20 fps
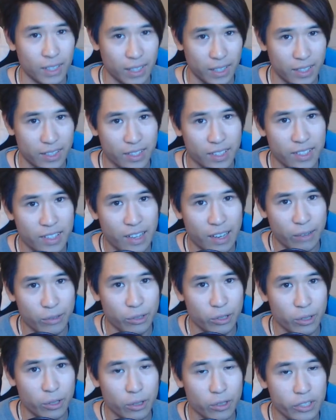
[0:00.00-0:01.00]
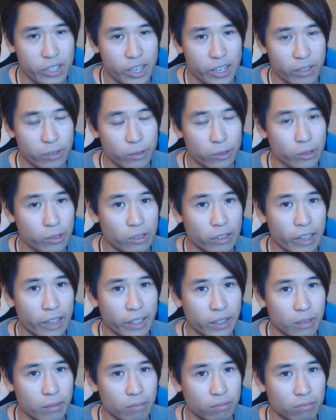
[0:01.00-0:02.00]
Is this how your channel look
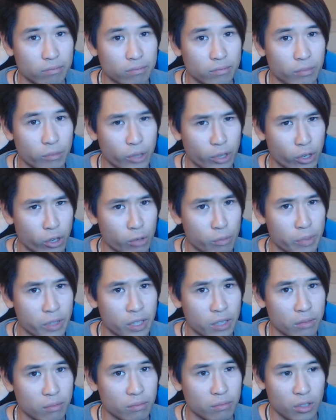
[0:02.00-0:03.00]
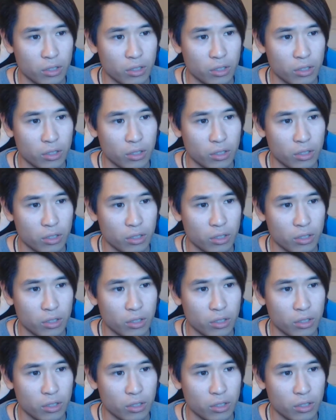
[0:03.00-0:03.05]
like when you open it?